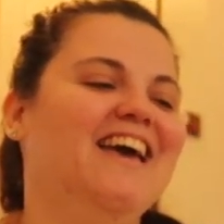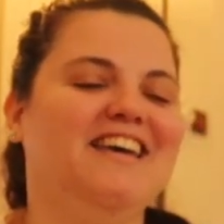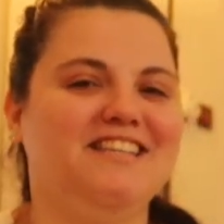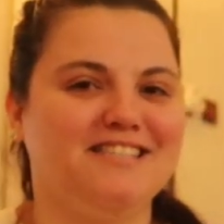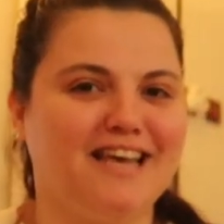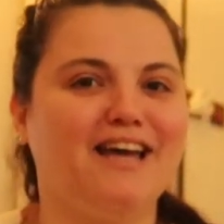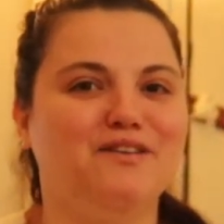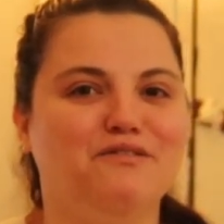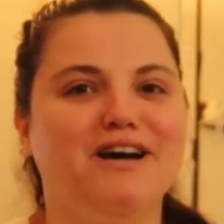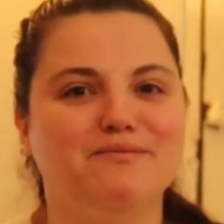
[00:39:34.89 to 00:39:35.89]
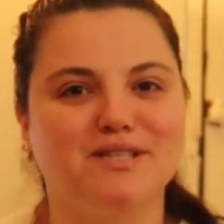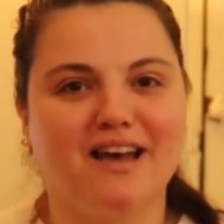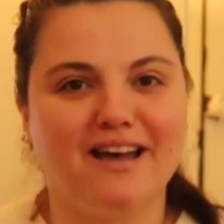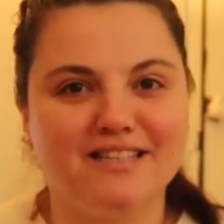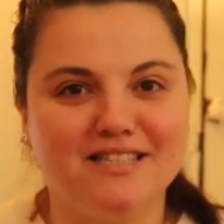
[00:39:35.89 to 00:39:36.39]
He just got the vibes,
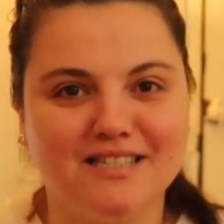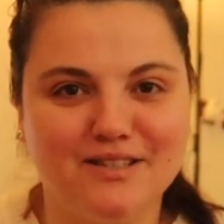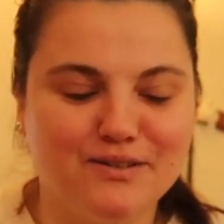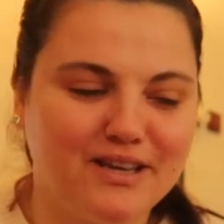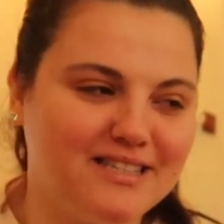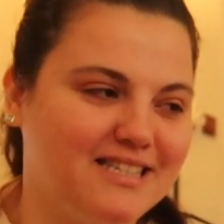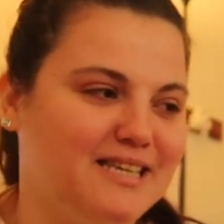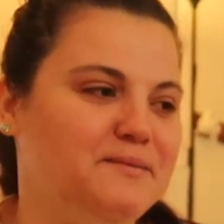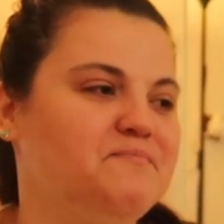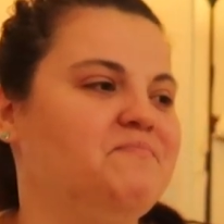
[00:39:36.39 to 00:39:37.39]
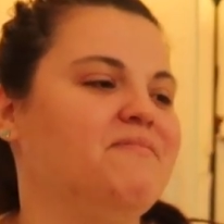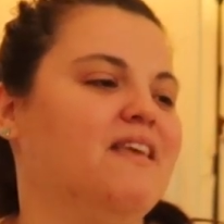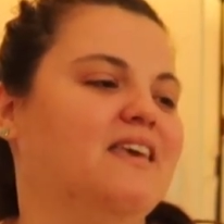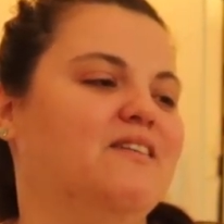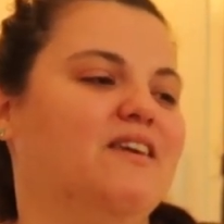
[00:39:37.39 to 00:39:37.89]
guys. You can see,
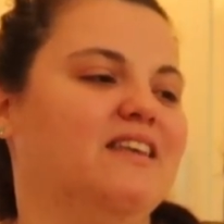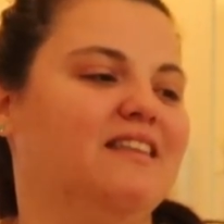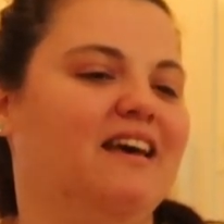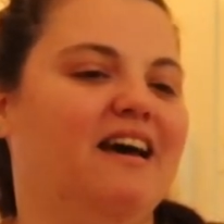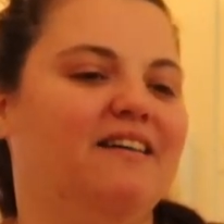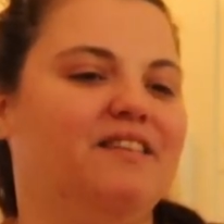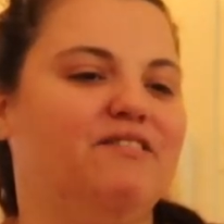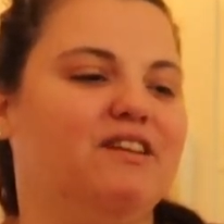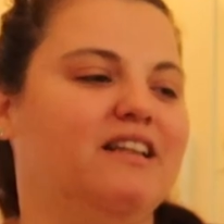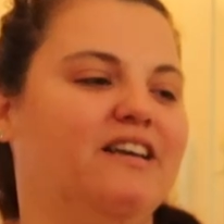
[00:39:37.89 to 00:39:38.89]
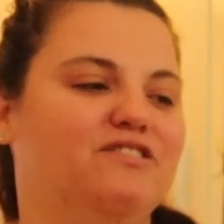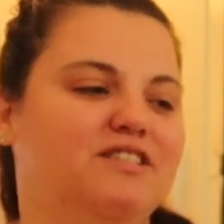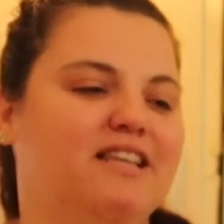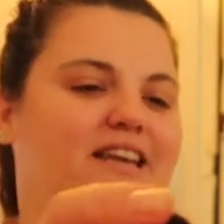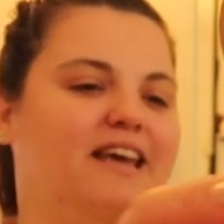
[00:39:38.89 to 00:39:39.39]
you can definitely
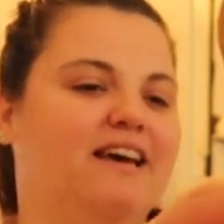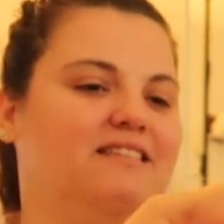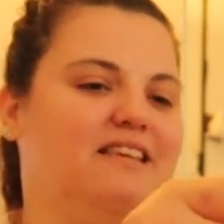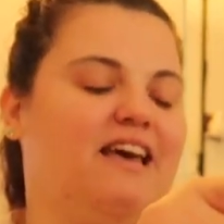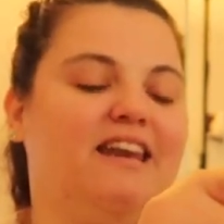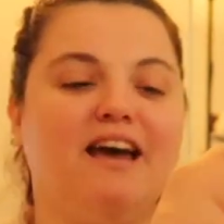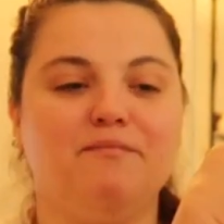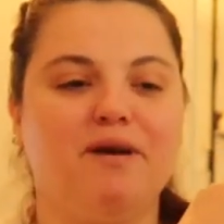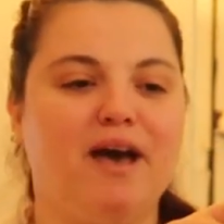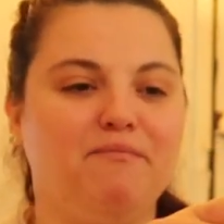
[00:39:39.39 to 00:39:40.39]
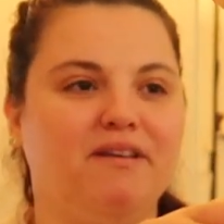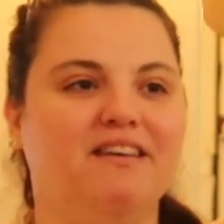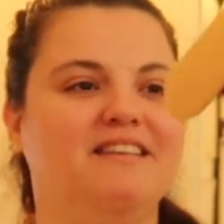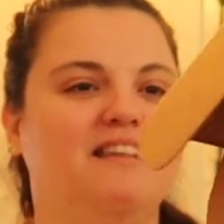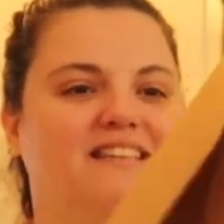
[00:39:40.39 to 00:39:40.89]
understand that, and I'm
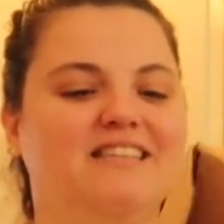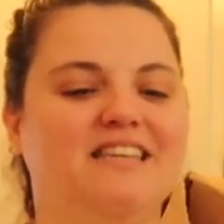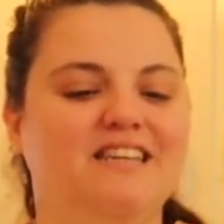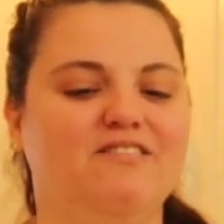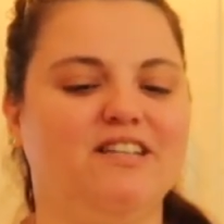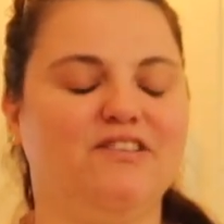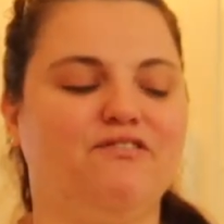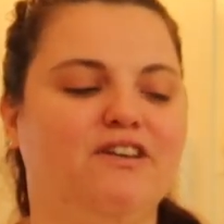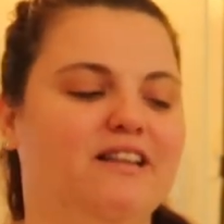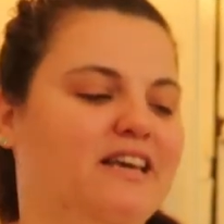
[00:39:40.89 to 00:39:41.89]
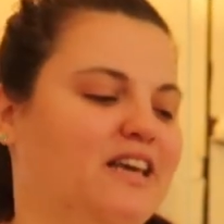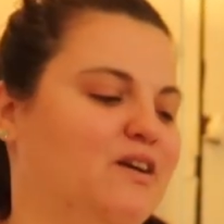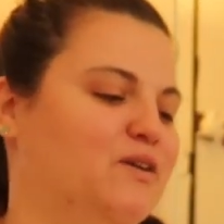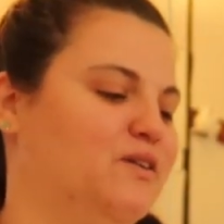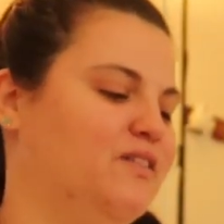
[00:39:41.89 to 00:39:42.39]
happy that he really feeling
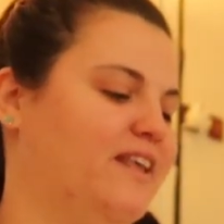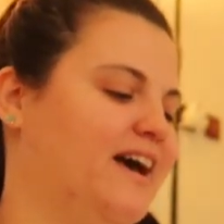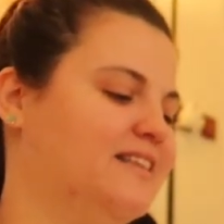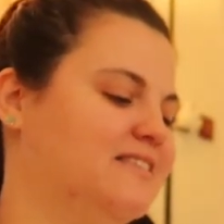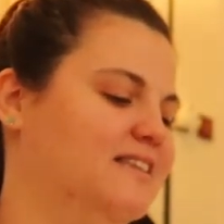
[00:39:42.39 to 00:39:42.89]
good on that.